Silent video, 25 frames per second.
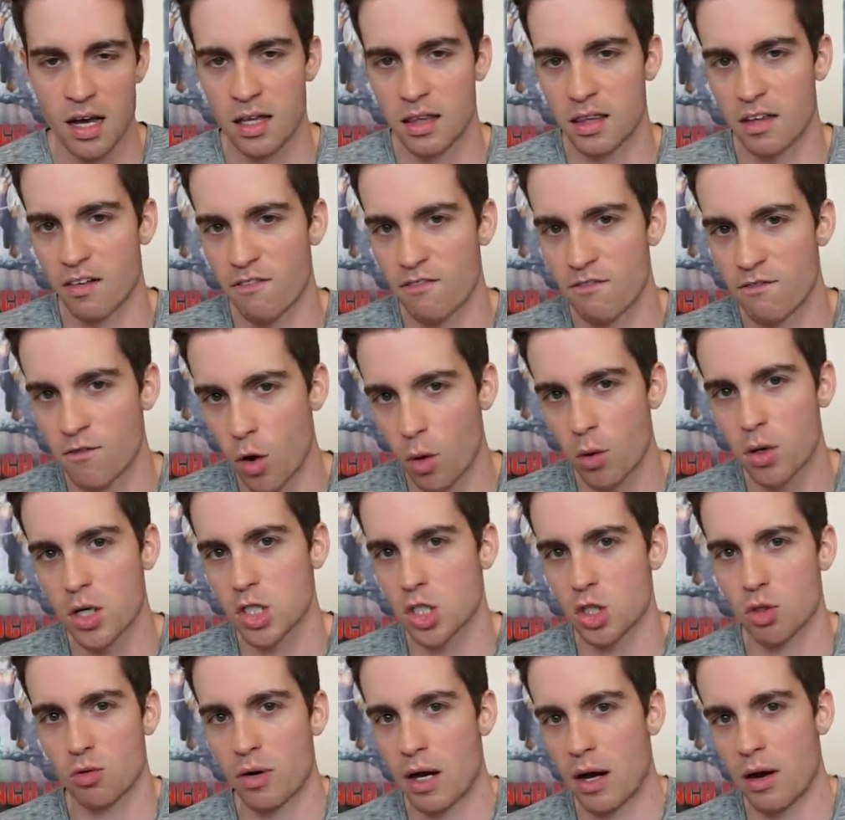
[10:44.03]
that
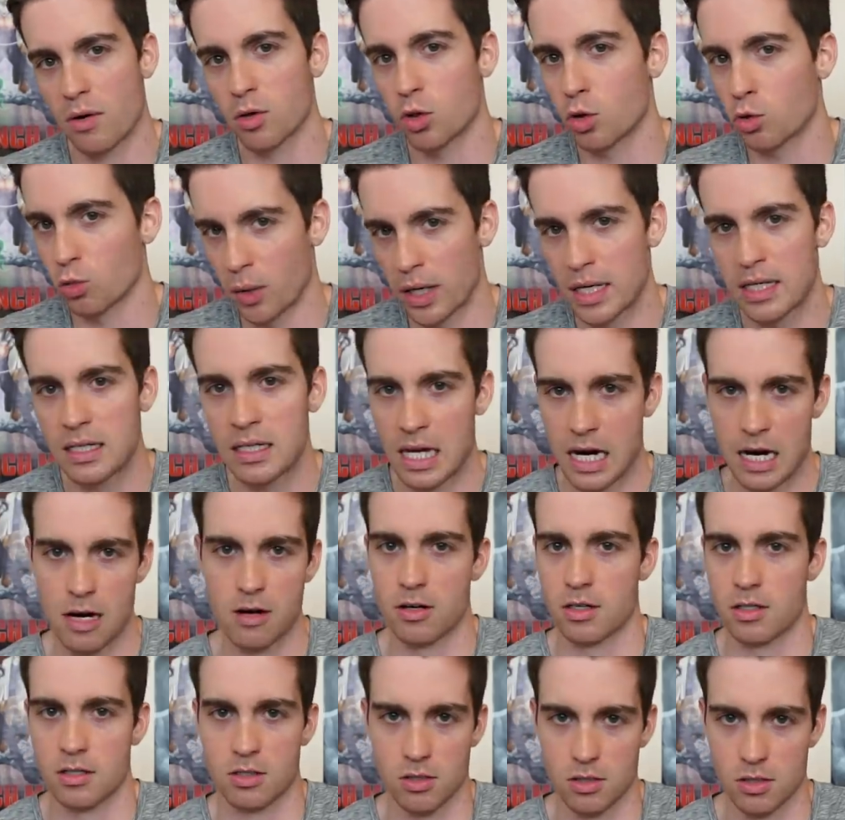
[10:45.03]
focus around great
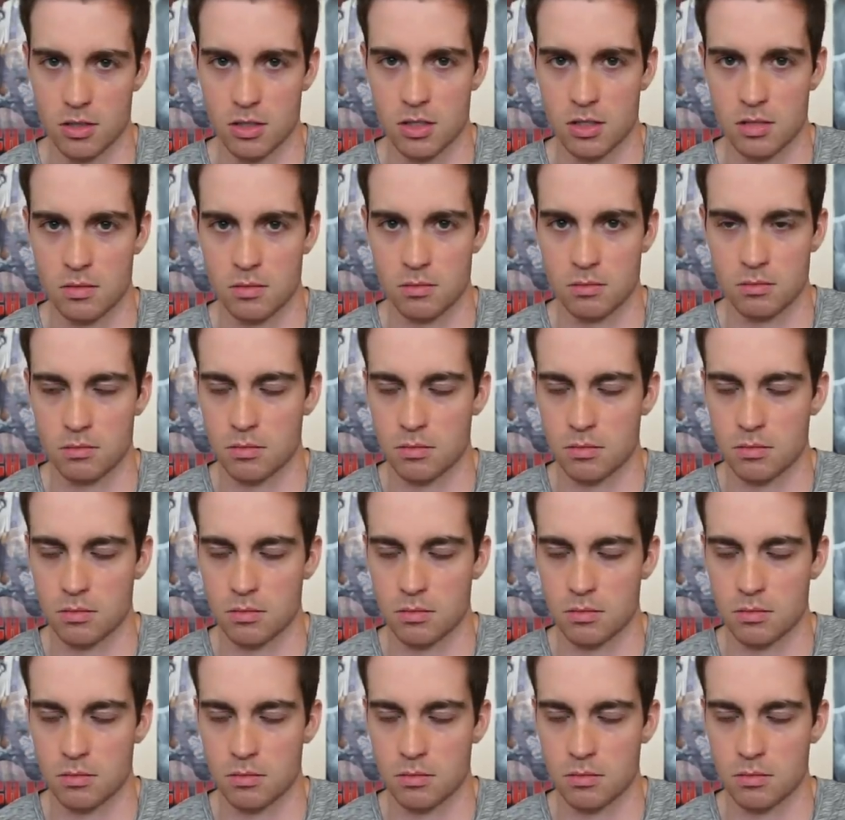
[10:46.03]
characters.